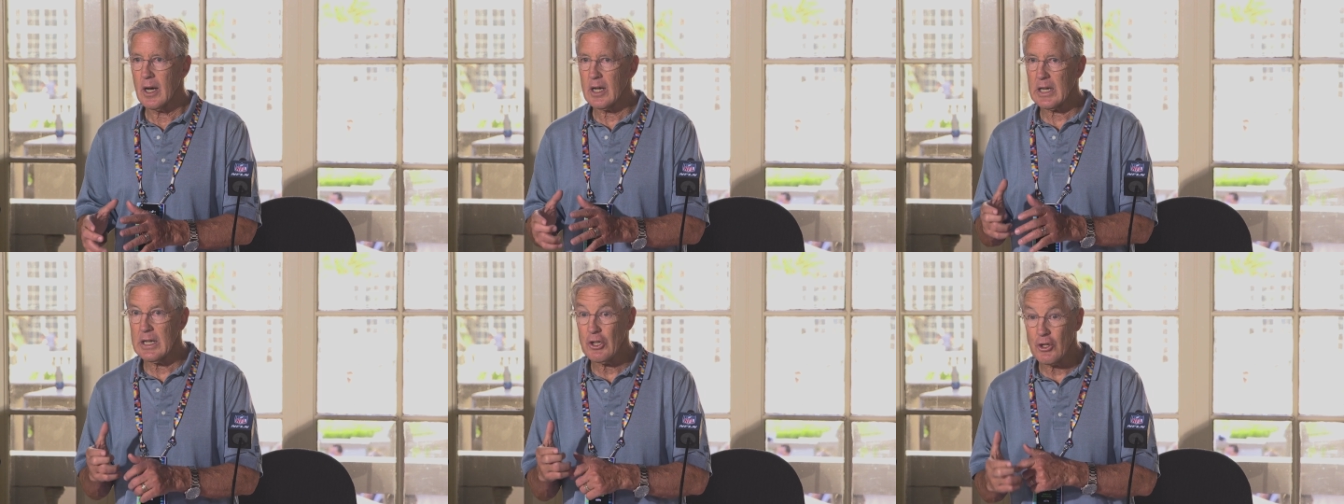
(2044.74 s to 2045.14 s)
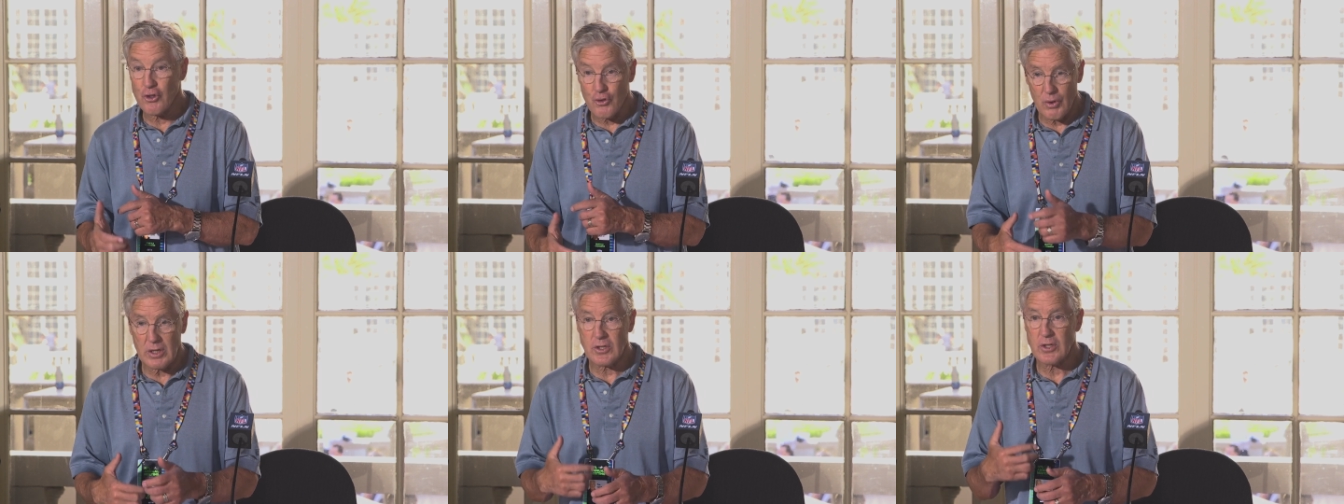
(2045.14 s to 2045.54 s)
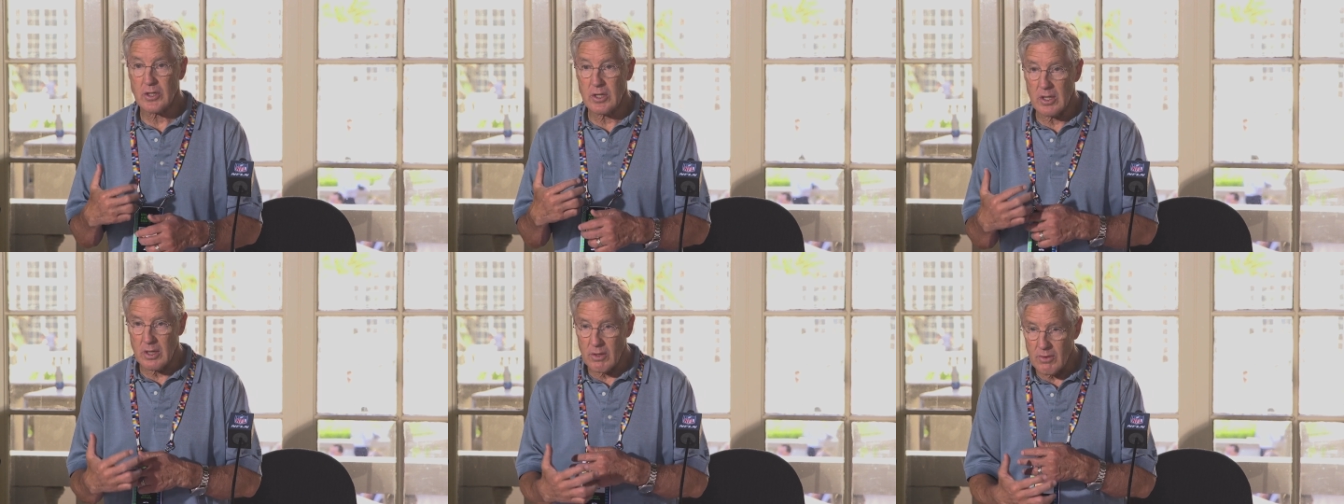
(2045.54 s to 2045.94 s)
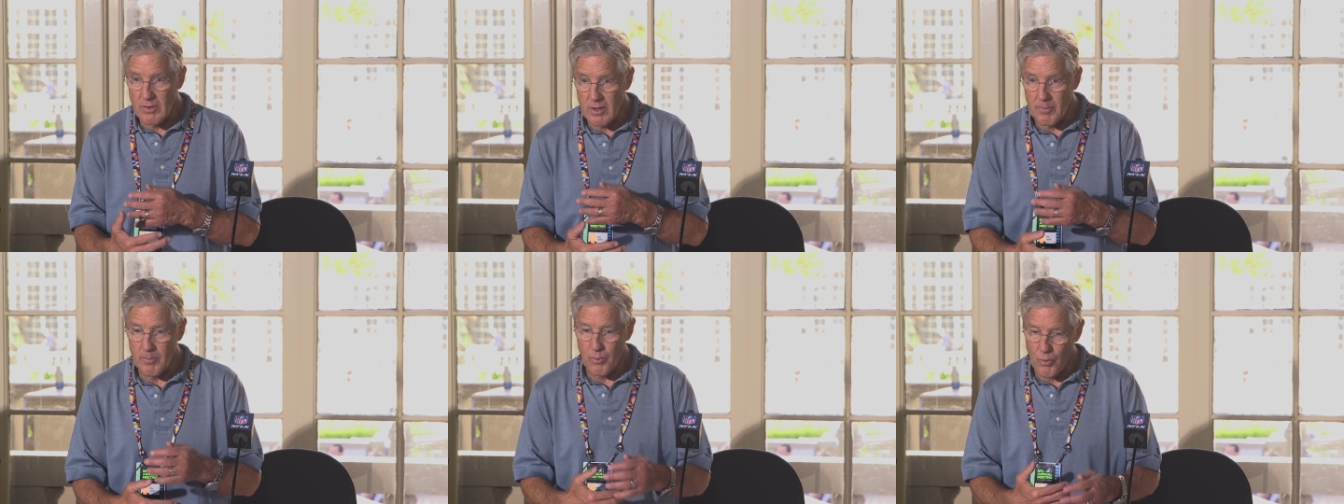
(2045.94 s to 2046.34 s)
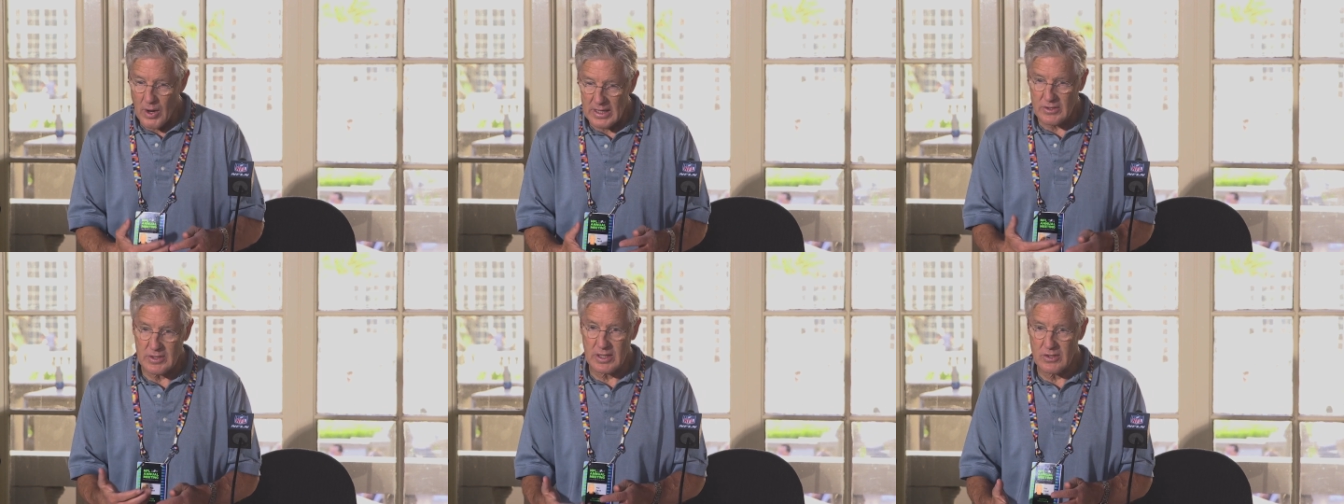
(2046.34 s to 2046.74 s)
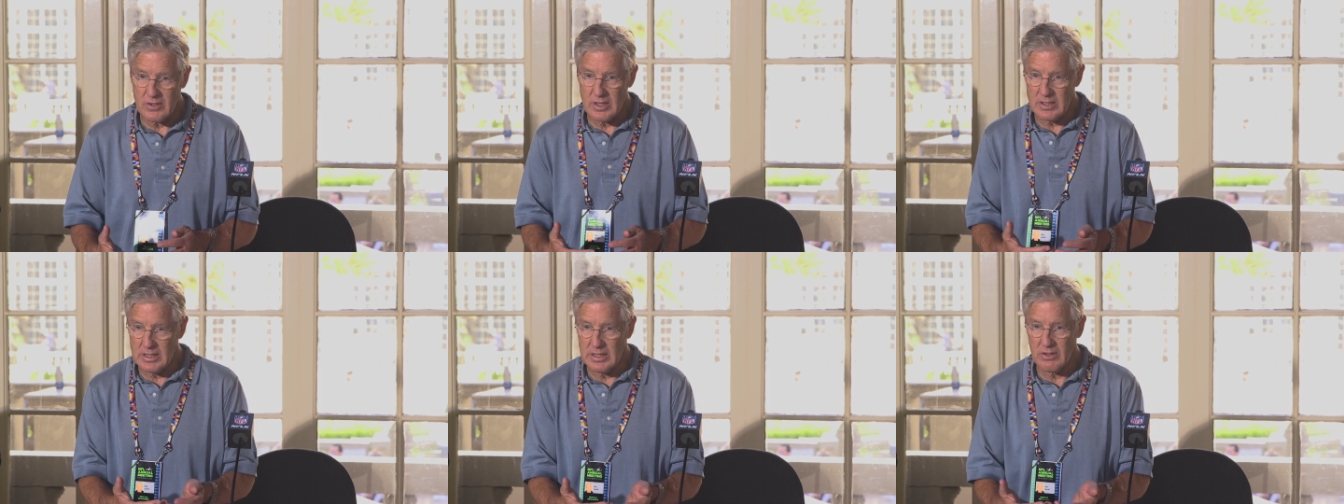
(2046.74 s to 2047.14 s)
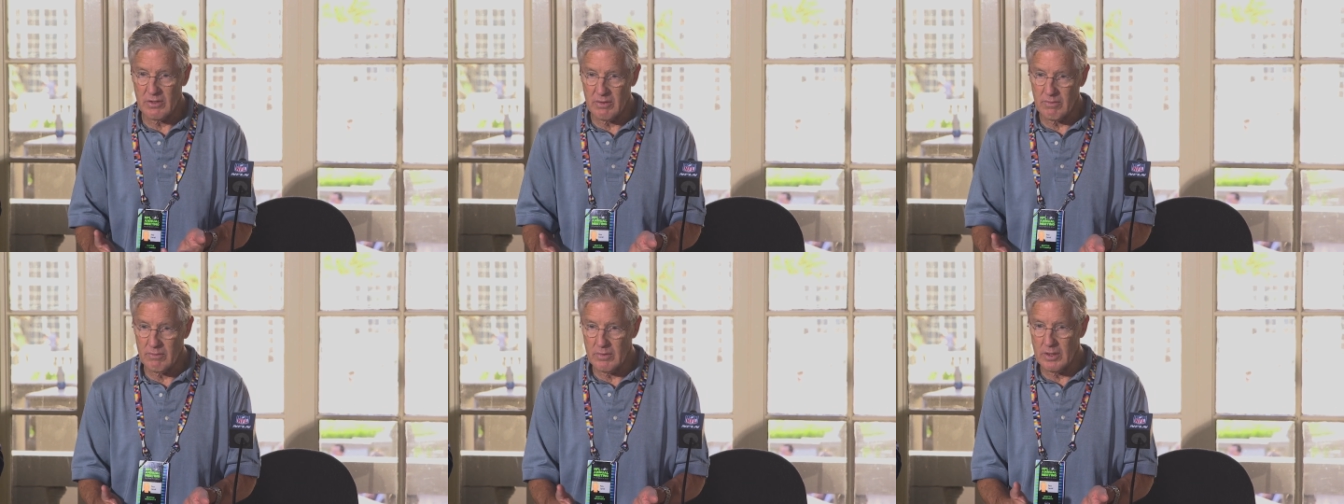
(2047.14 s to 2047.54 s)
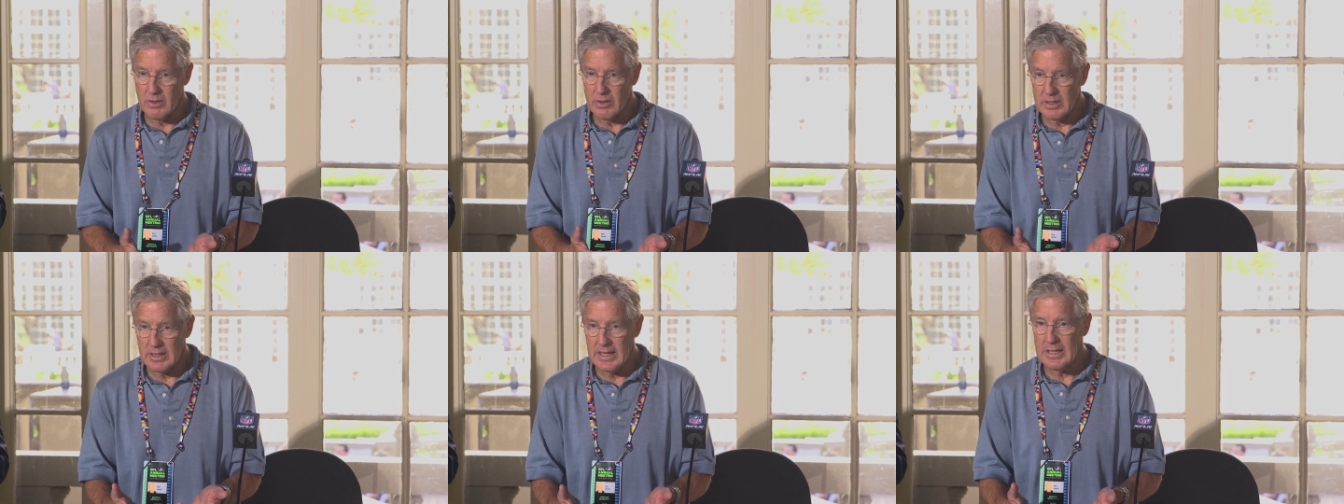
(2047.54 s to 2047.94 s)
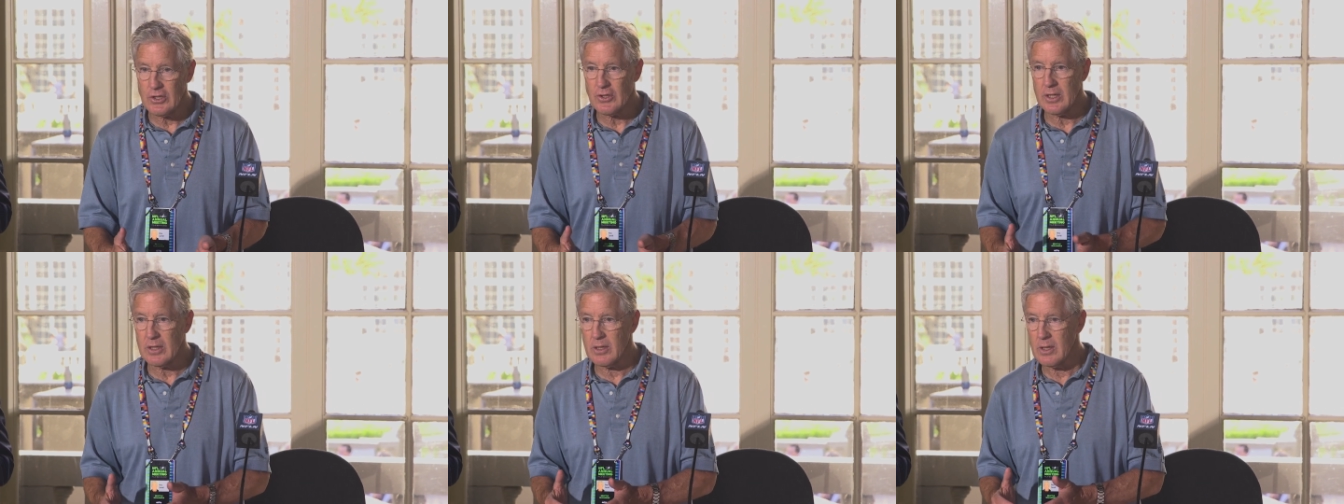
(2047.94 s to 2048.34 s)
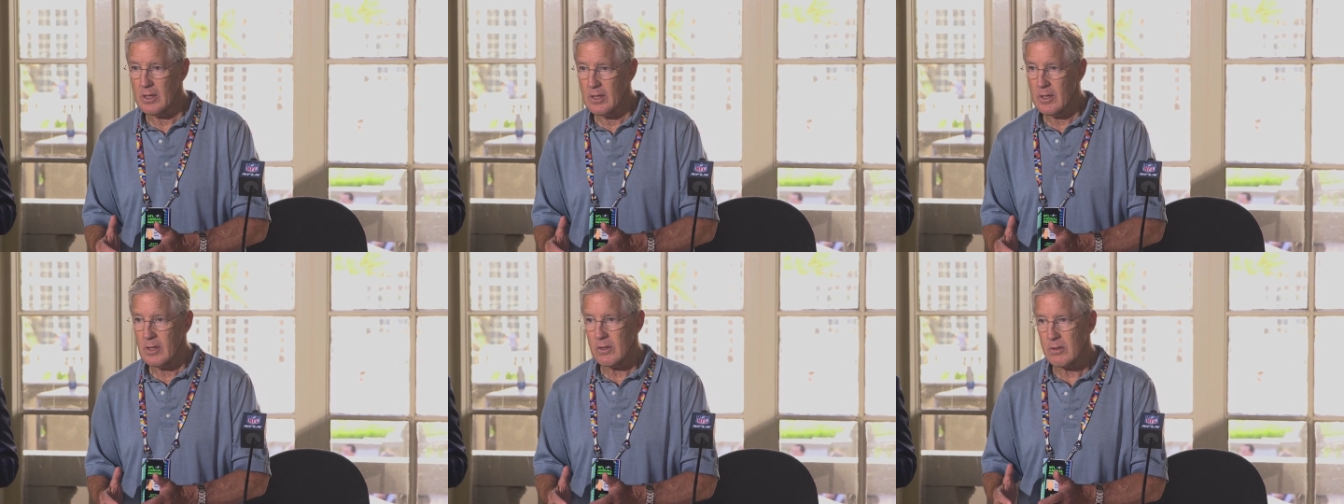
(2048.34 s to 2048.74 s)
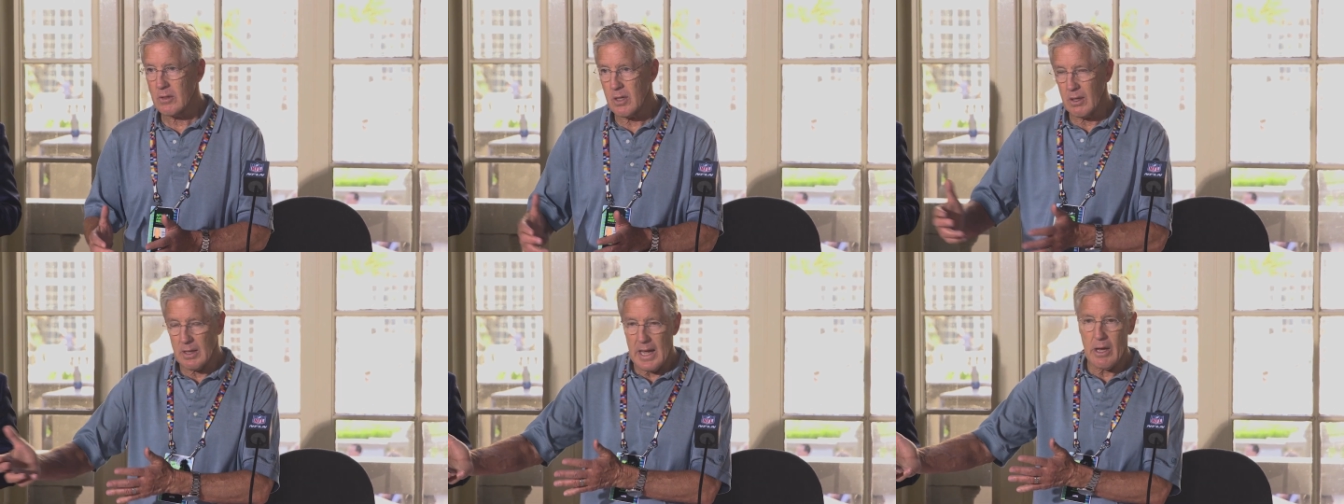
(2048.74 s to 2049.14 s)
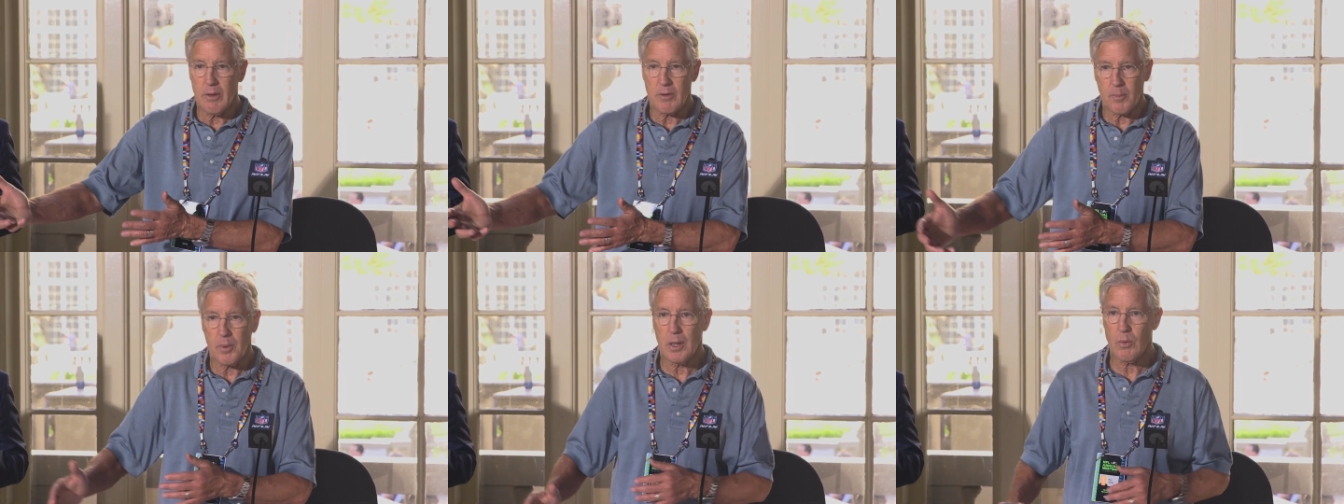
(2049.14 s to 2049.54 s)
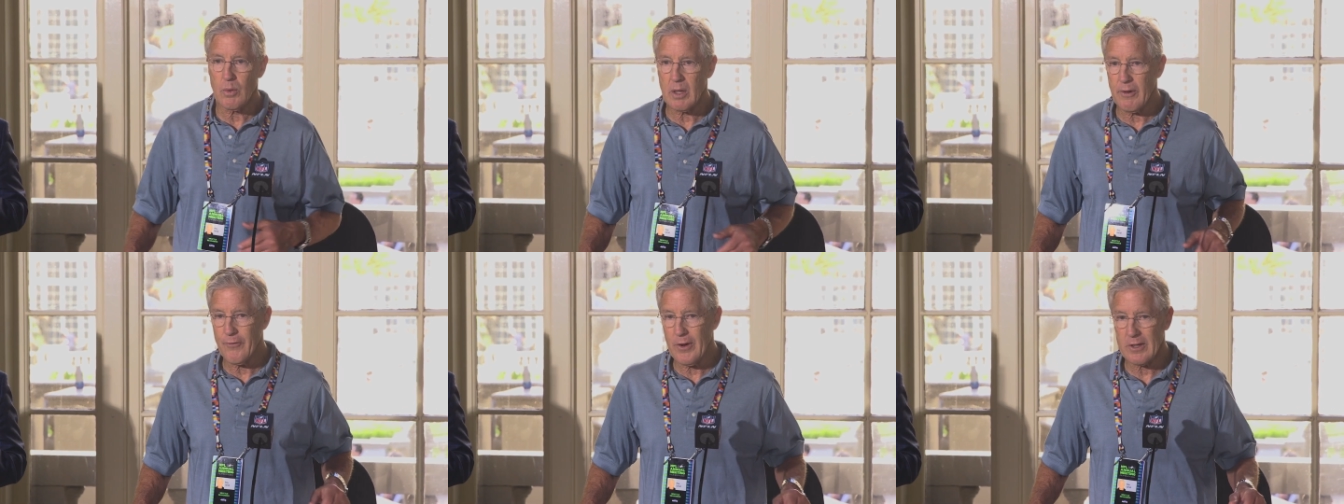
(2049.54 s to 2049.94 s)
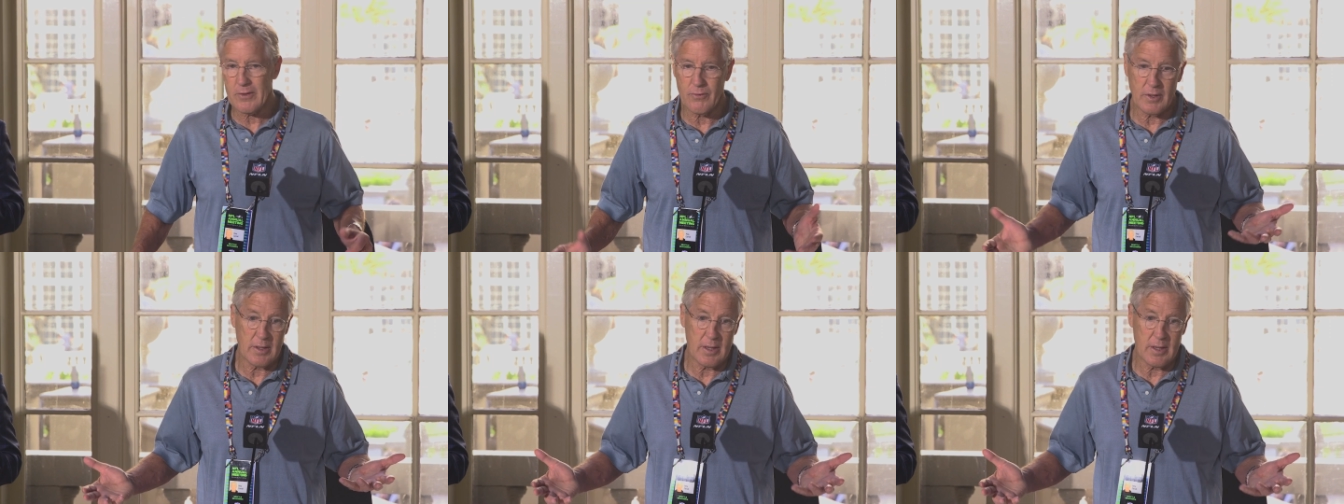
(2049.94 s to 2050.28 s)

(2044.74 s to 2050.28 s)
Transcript: Uh, can you trust the, the process that he's in, you know, engaged in to allow him to play really effectively?